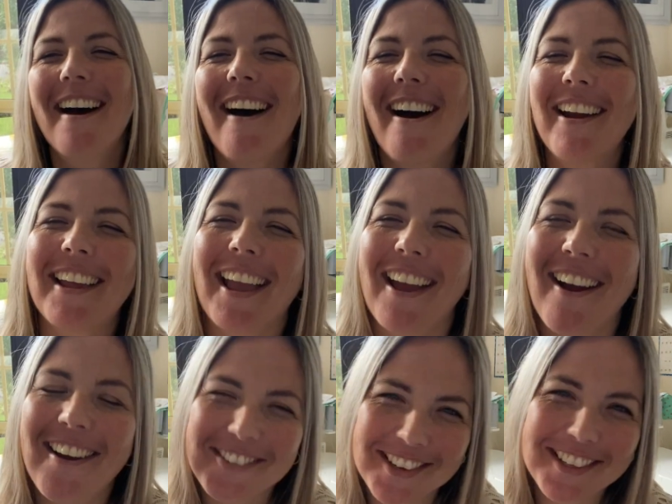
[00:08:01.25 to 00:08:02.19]
Okay,
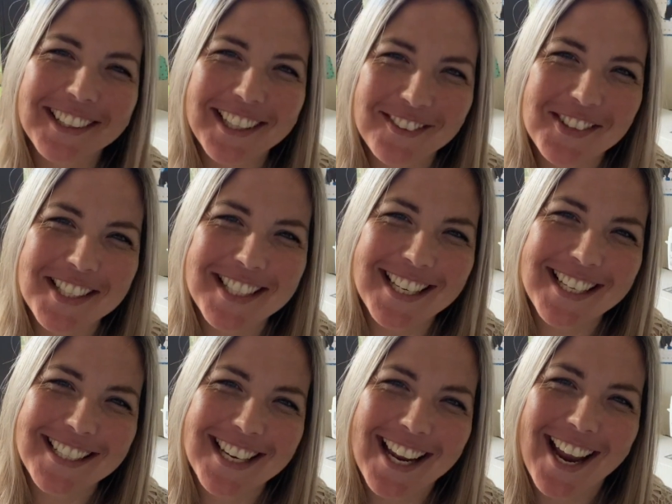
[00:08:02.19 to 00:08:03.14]
I'm going to leave this
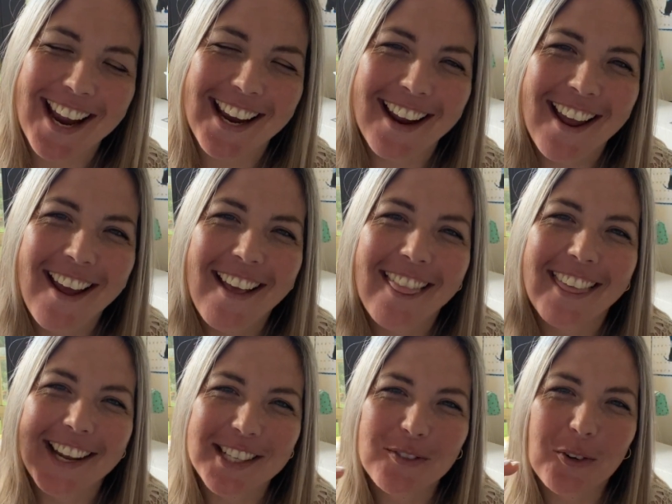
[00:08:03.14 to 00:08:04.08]
here today.
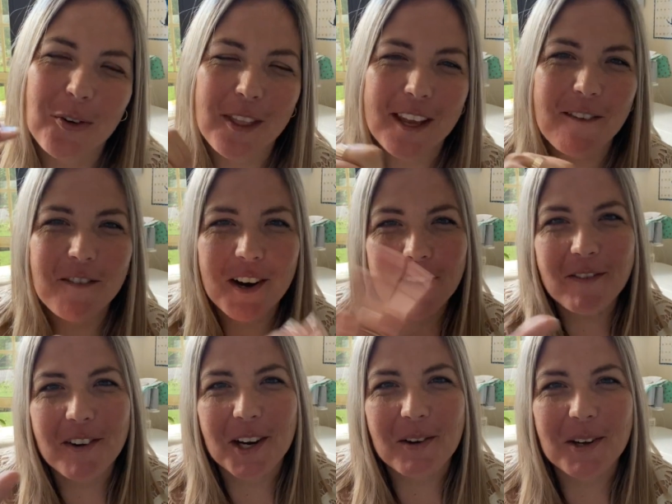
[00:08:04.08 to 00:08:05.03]
Thanks for the very,
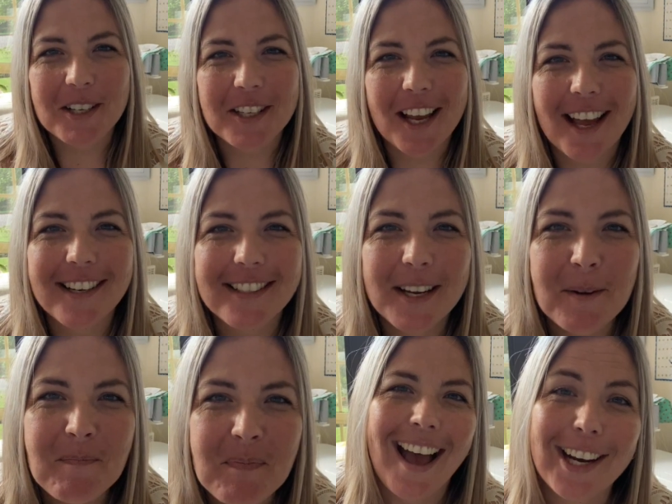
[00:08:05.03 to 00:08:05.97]
very quick chat.
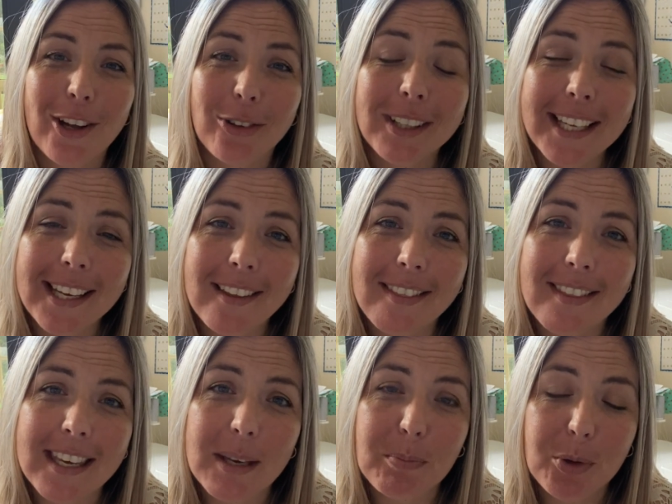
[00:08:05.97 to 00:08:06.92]
And I'll link
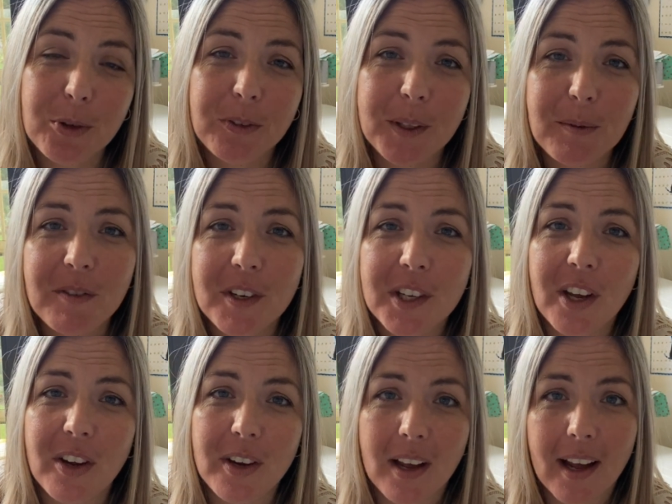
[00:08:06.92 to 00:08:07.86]
the book flip
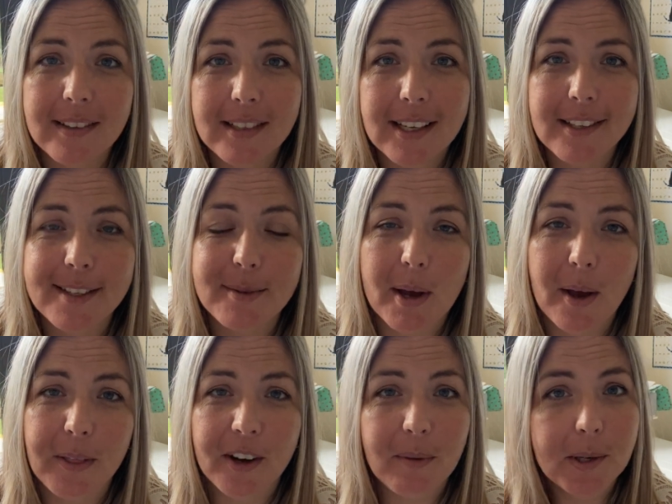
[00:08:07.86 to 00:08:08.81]
video underneath as well
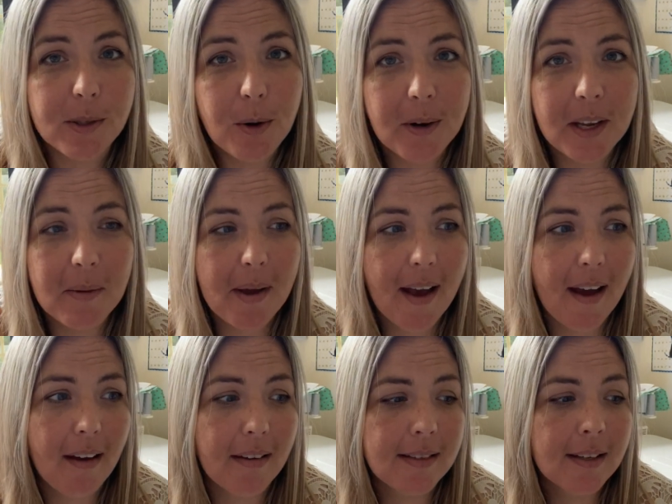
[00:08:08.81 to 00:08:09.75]
that I've been talking
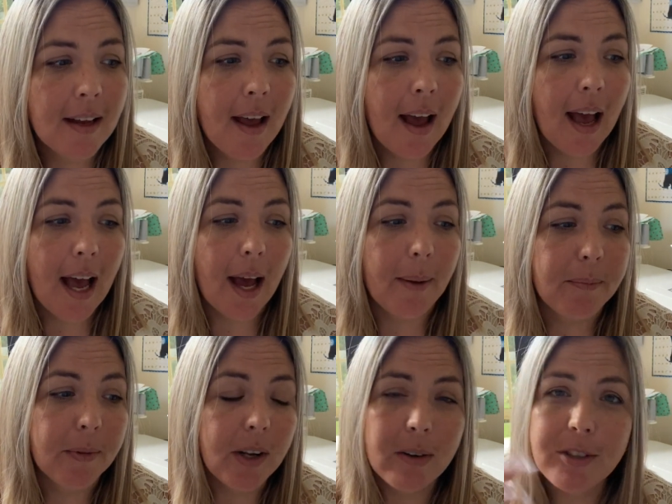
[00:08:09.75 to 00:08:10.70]
about.
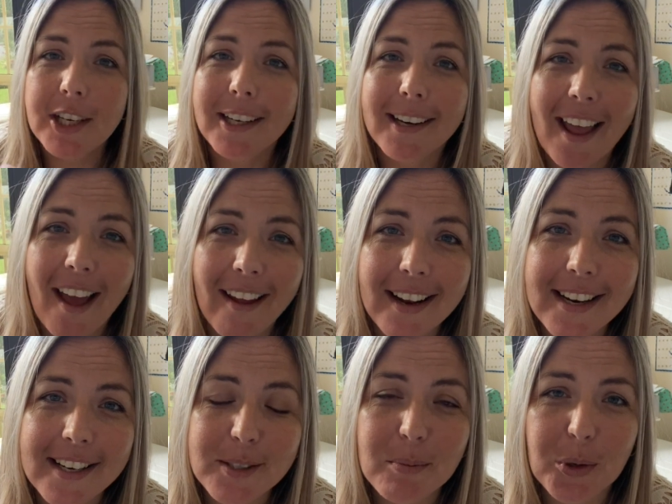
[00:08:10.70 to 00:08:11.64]
Go and check it out.
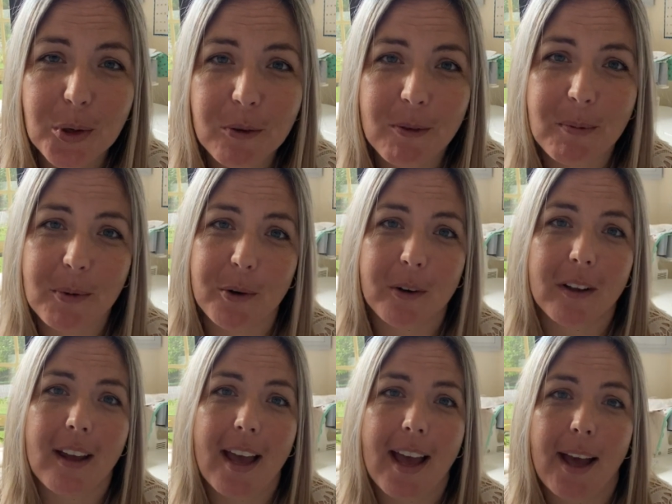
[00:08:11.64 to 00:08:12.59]
It is a beautiful book.
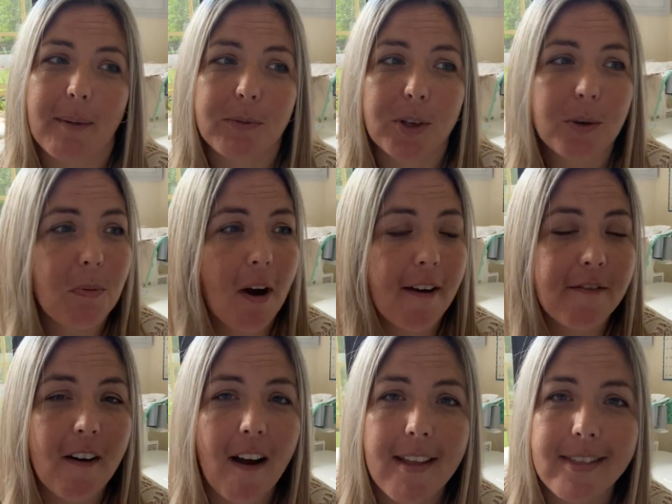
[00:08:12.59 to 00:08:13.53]
You might
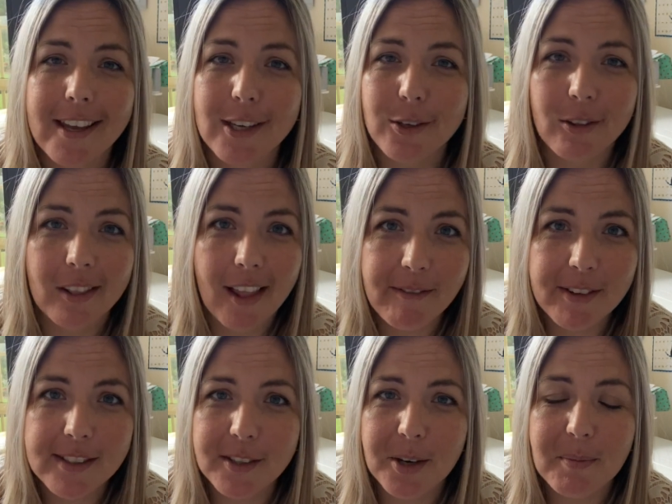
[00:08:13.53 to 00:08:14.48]
find that you love
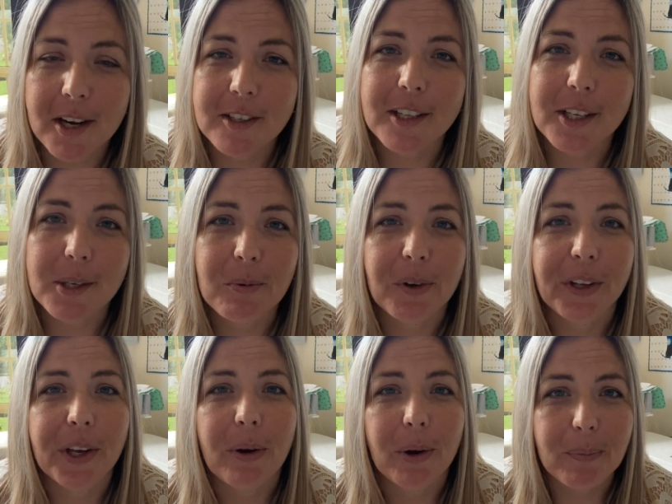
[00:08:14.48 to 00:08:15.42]
it so much that you want
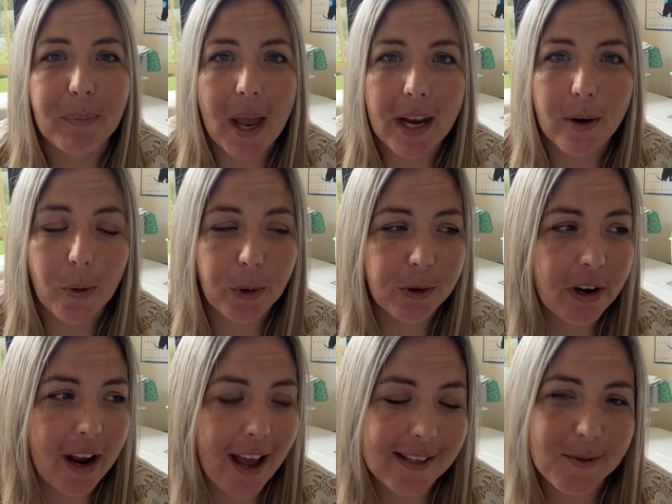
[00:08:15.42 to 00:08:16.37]
to go and order
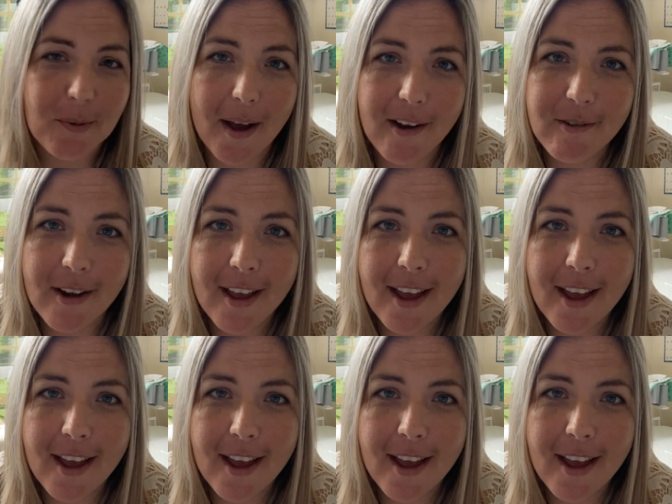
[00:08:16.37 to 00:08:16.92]
it as well.